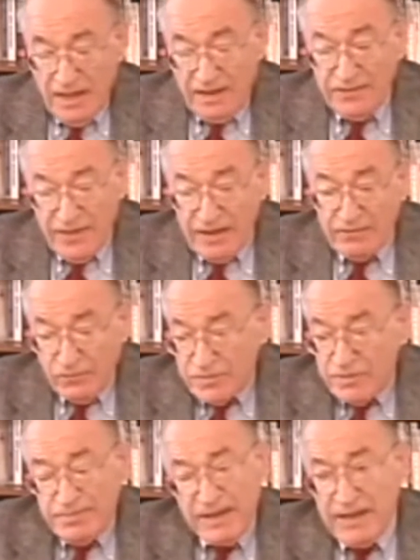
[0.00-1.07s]
And that was
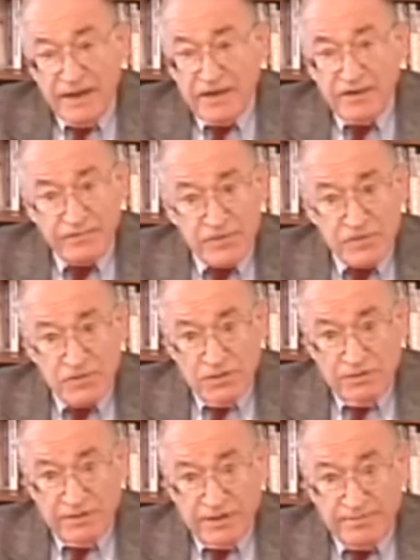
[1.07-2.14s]
the beginning of the
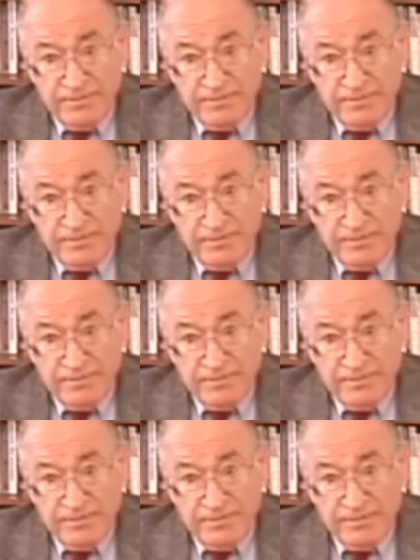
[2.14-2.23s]
story.